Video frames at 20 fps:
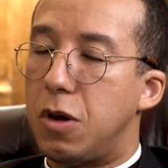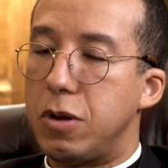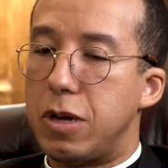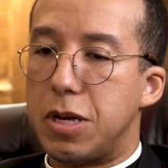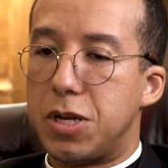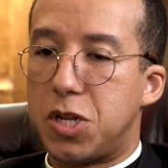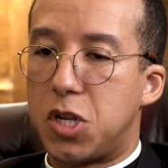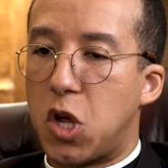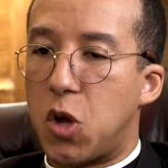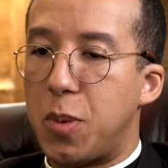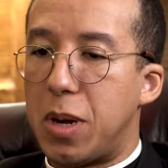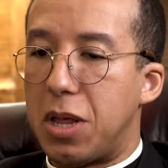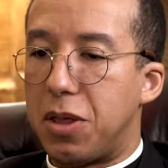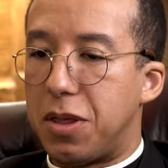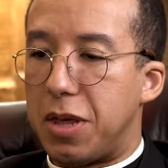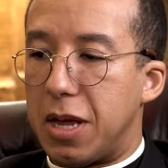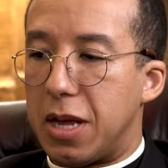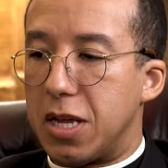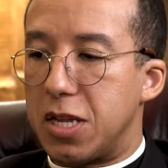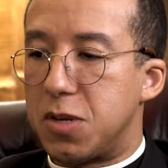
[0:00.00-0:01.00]
yeah, so many
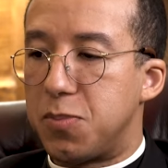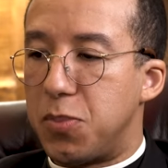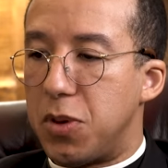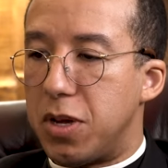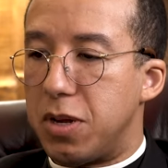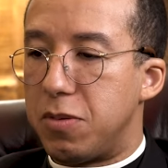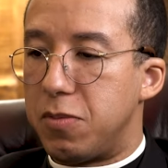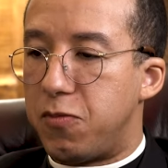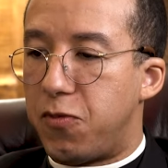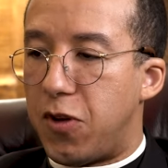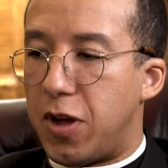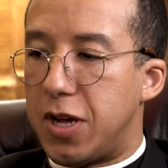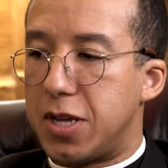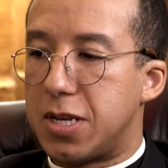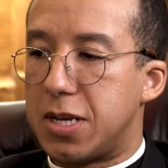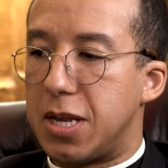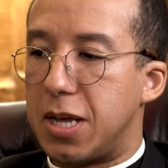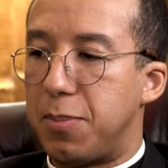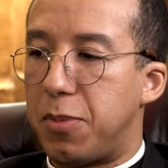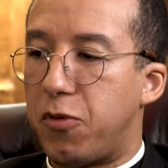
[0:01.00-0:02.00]
things. But firstly,
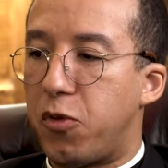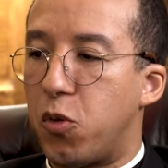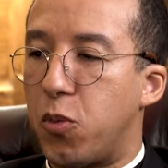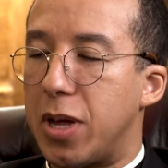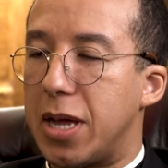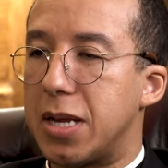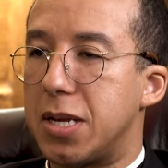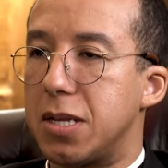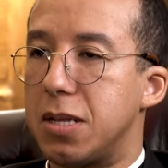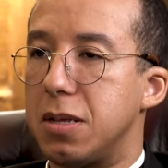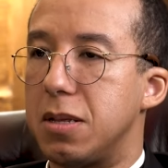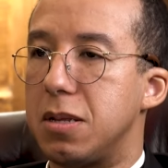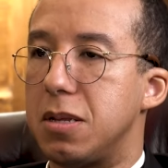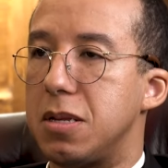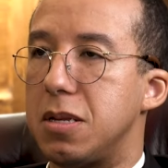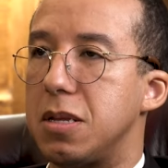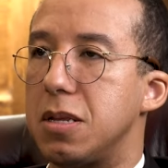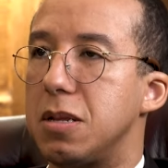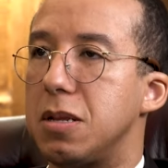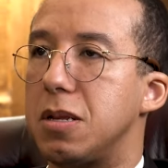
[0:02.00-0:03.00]
before we get to the, to,
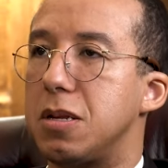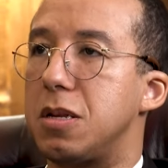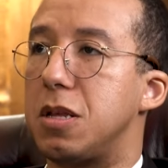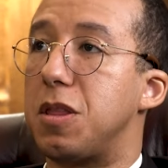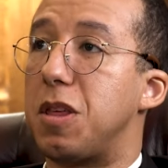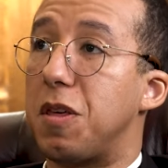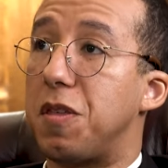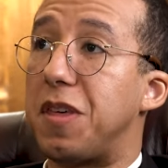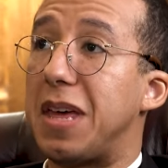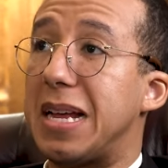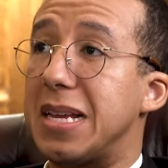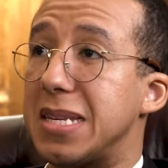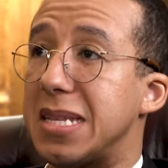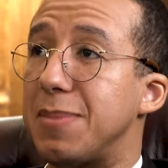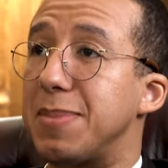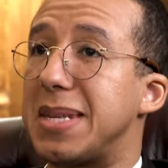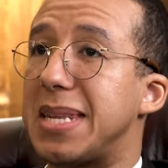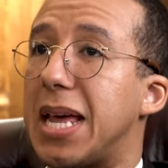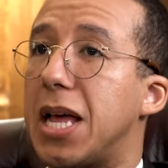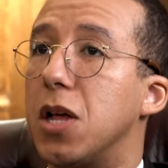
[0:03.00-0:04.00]
to the things
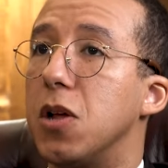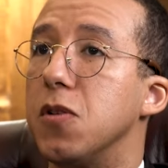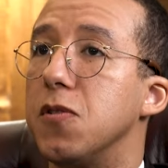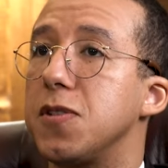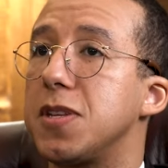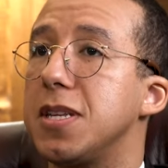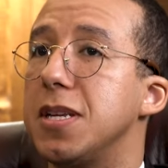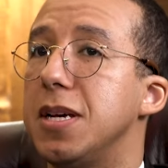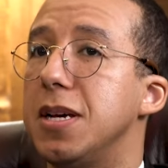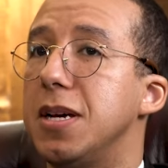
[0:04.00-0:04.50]
themselves,